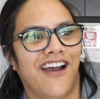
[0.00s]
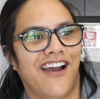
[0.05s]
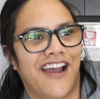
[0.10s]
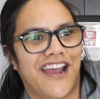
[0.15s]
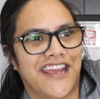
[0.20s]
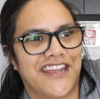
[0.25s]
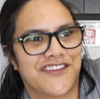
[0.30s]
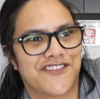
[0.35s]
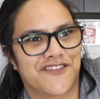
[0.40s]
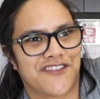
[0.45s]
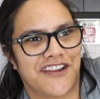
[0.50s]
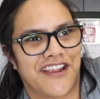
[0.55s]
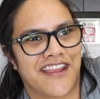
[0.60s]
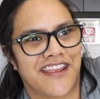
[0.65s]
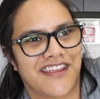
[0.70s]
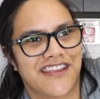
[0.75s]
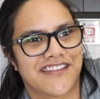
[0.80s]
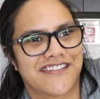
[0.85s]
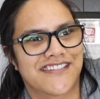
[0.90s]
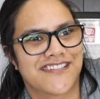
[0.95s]
I
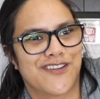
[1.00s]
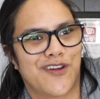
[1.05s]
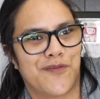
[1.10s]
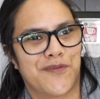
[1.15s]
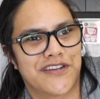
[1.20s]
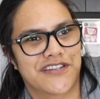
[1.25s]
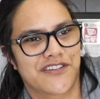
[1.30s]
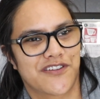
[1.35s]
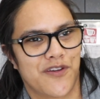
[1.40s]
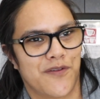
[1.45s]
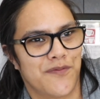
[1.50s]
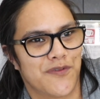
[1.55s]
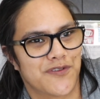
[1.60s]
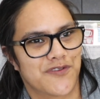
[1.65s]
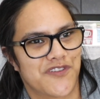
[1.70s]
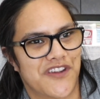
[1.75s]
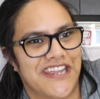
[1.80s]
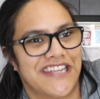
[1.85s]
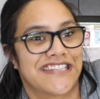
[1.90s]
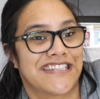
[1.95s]
drink so much
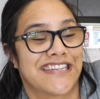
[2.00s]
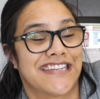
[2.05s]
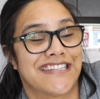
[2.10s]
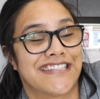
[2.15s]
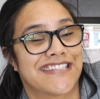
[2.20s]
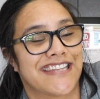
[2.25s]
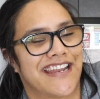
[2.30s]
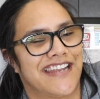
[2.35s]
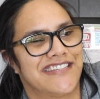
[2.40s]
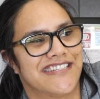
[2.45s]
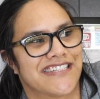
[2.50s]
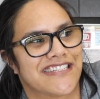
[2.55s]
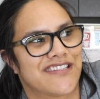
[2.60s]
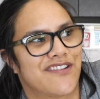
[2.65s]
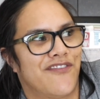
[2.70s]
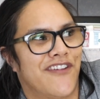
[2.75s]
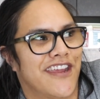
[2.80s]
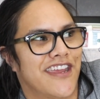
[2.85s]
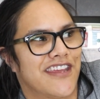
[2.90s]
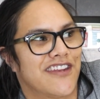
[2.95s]
kombucha as it is that I just
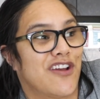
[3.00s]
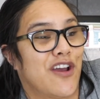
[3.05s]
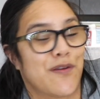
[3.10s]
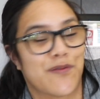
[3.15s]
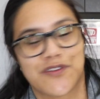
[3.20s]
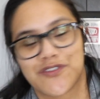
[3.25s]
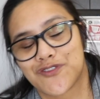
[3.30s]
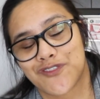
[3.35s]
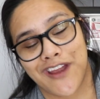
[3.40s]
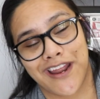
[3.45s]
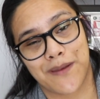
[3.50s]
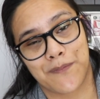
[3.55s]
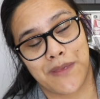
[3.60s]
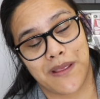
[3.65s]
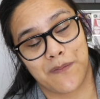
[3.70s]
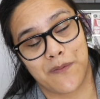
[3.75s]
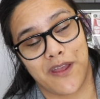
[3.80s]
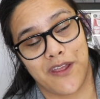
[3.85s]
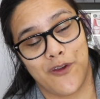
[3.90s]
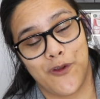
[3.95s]
figured I would try to
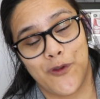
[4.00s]
make my